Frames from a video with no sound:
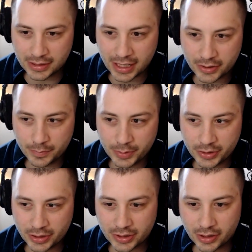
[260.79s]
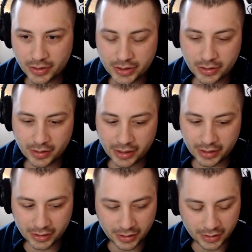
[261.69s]
because attribution is also
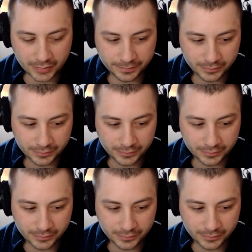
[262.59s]
I